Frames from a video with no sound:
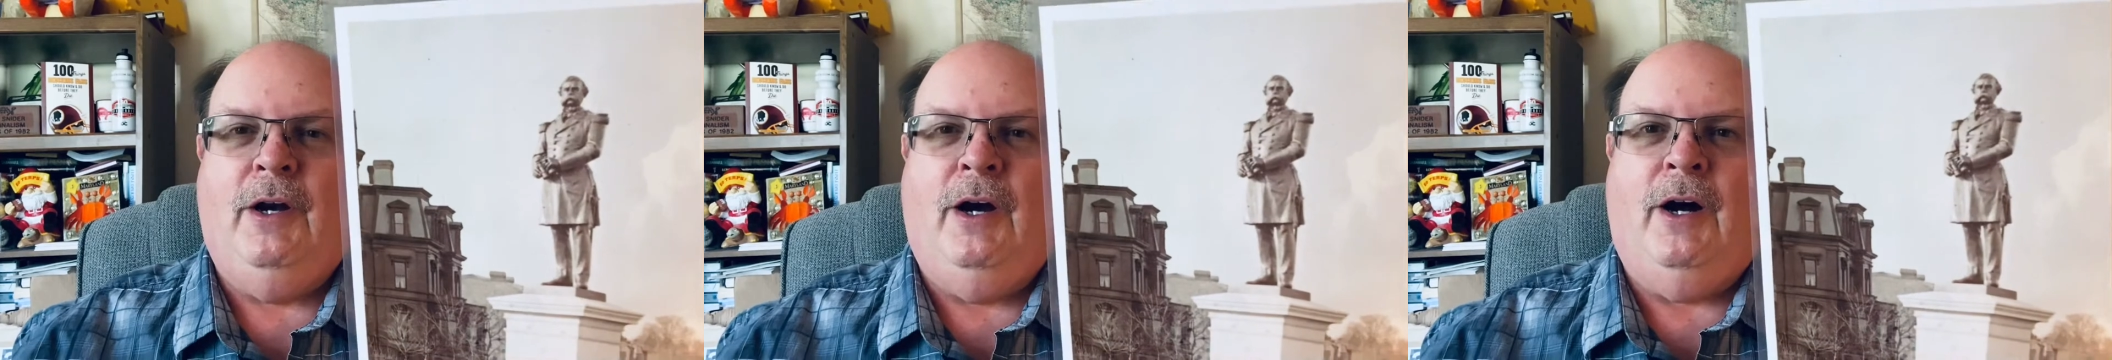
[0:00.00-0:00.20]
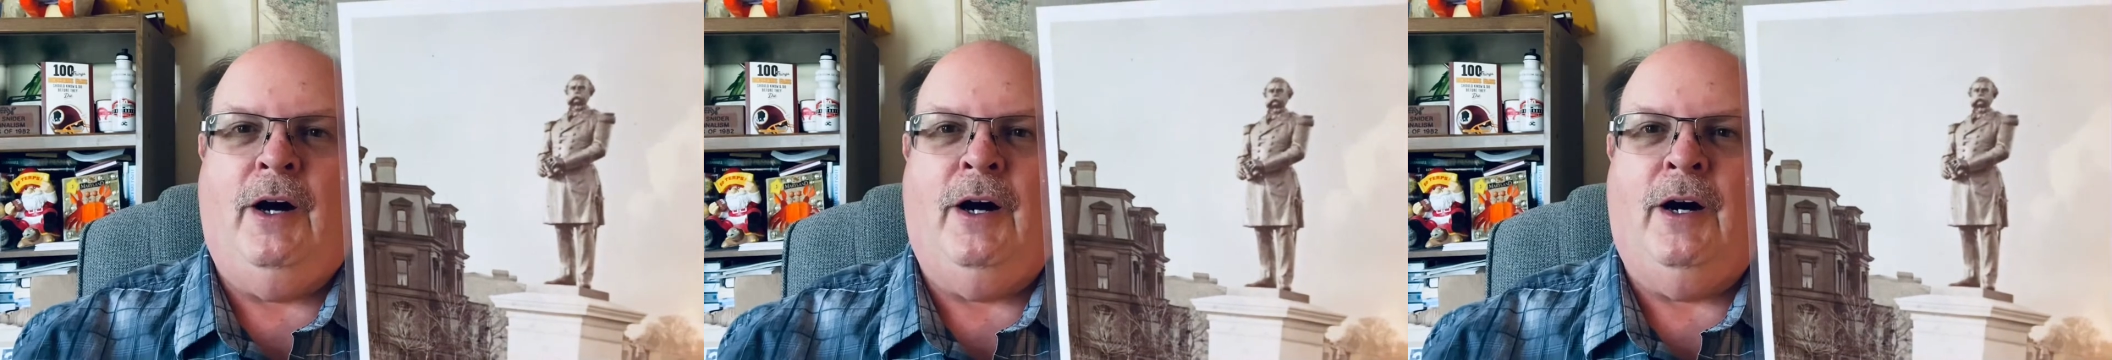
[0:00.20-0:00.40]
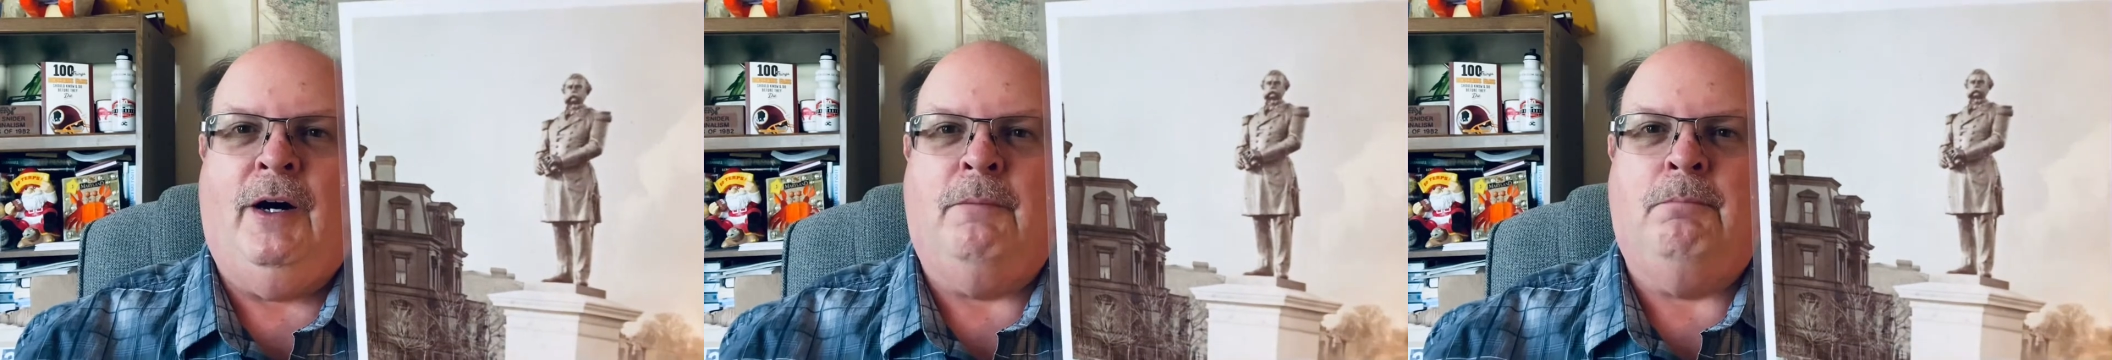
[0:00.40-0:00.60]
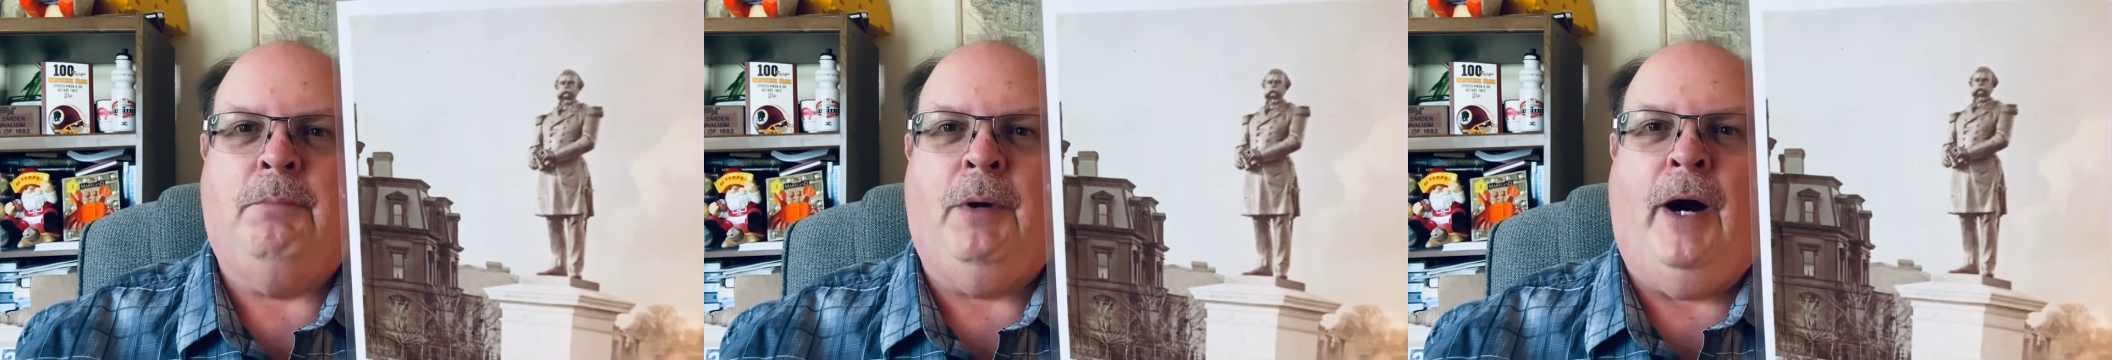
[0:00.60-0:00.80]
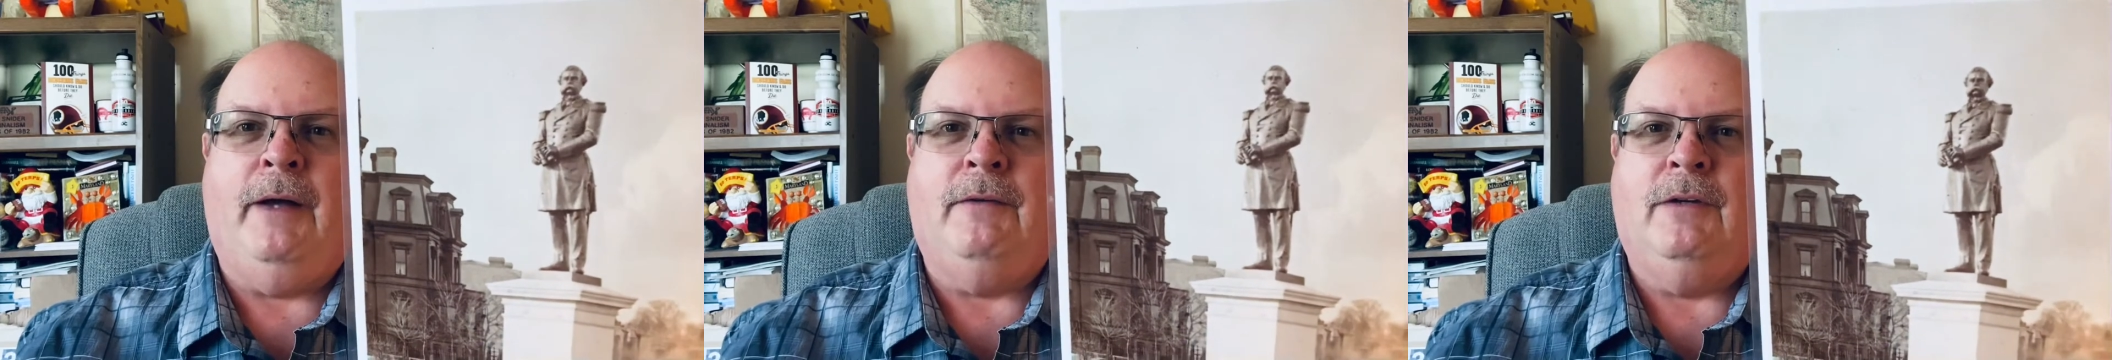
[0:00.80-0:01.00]
Uh,
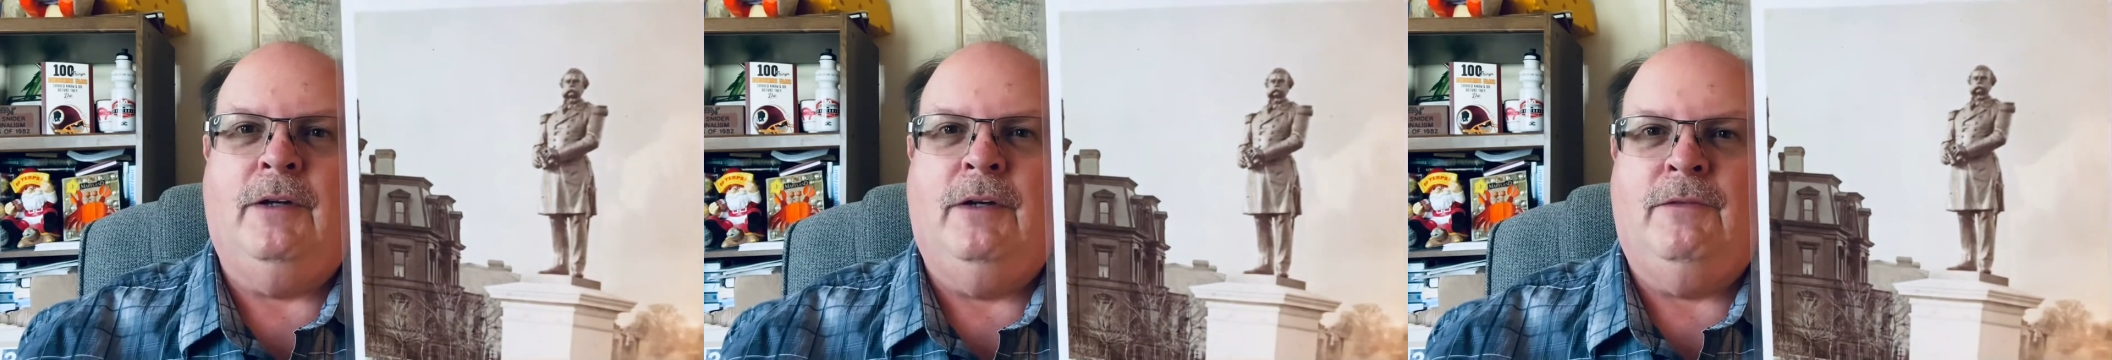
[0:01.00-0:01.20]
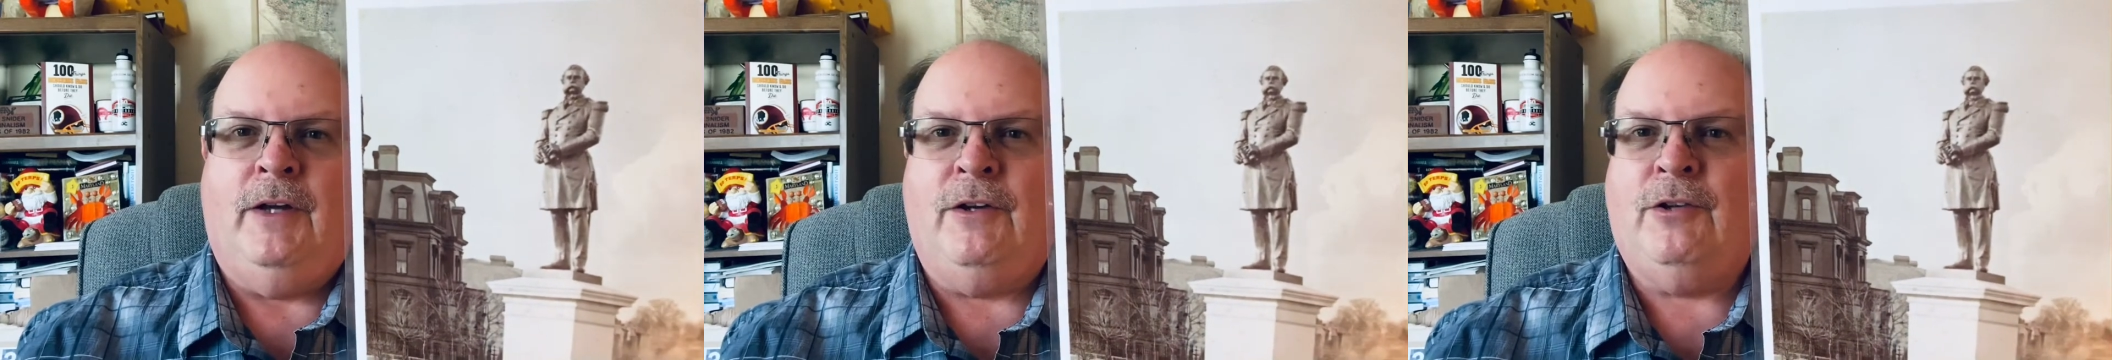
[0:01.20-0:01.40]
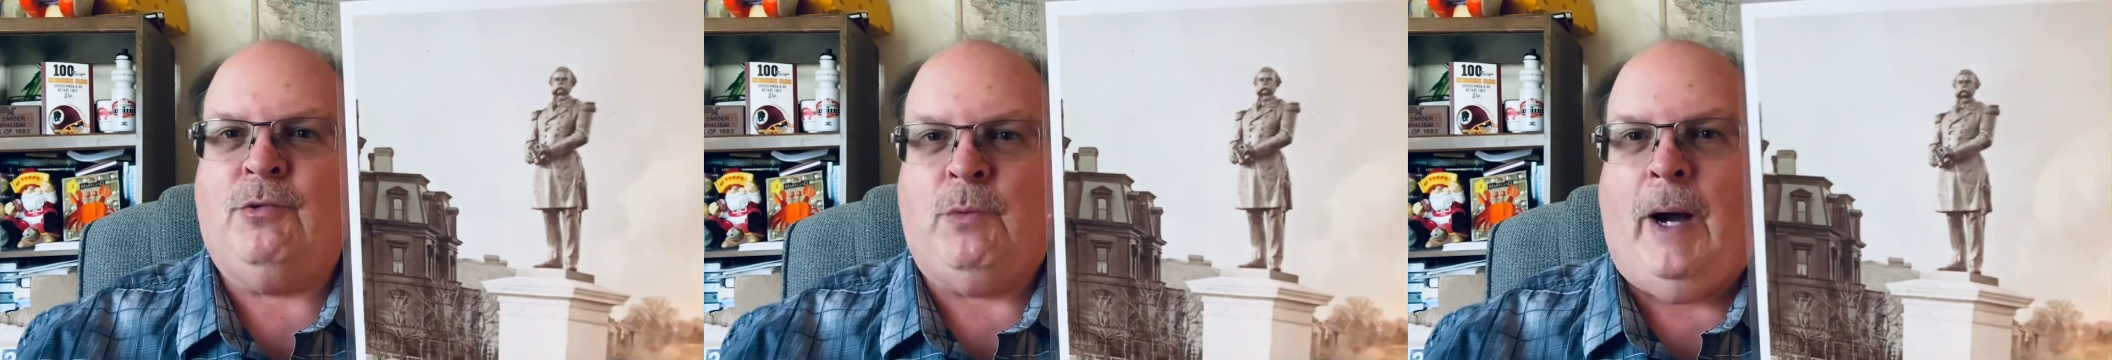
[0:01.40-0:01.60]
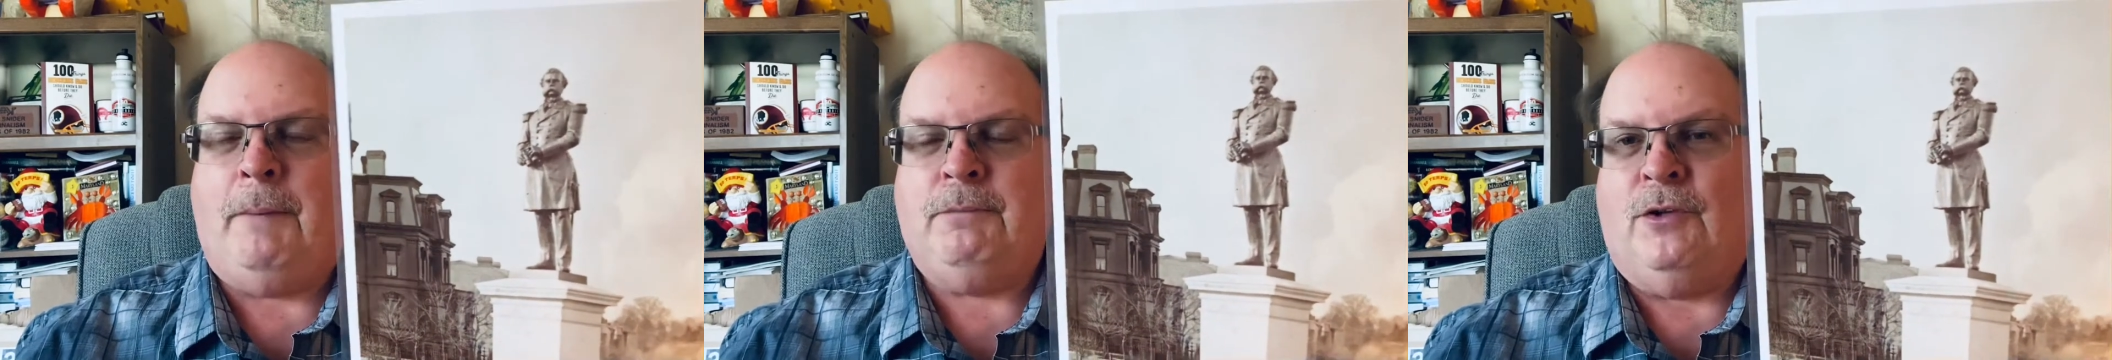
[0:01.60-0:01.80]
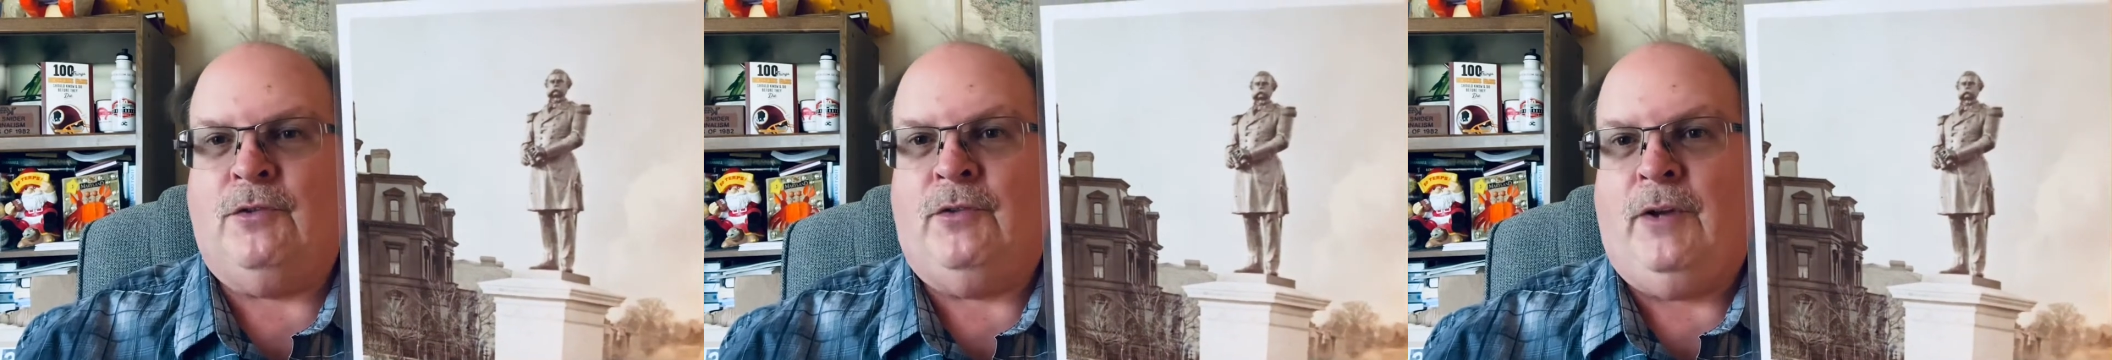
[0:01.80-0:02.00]
but they
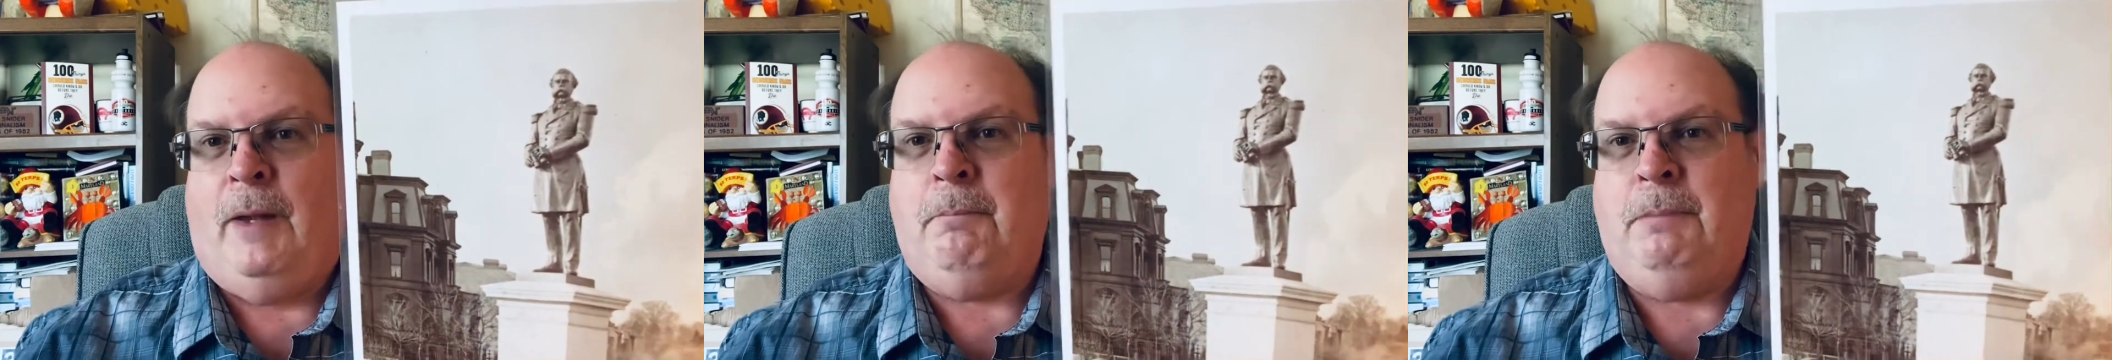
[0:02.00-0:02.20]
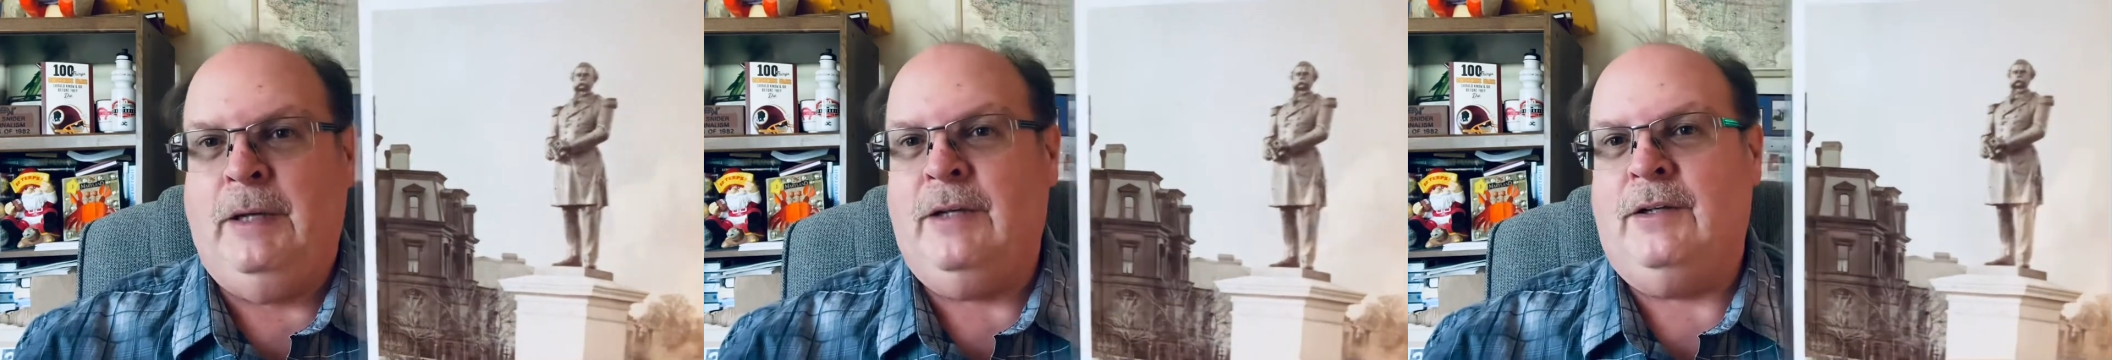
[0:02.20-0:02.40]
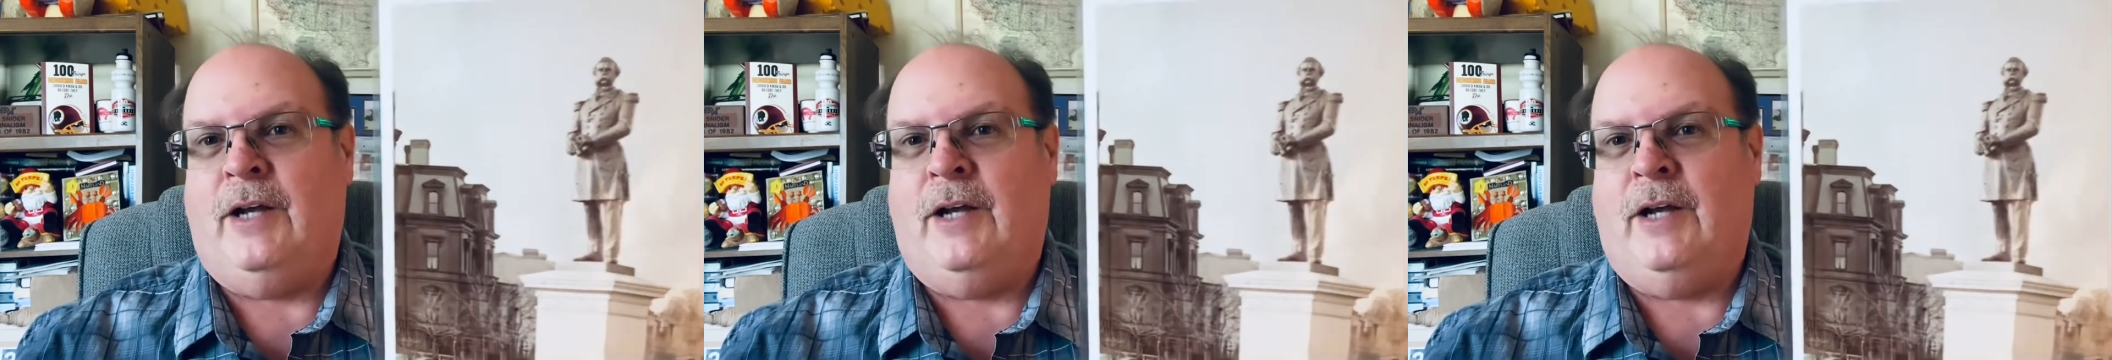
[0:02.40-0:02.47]
swapped us for that big,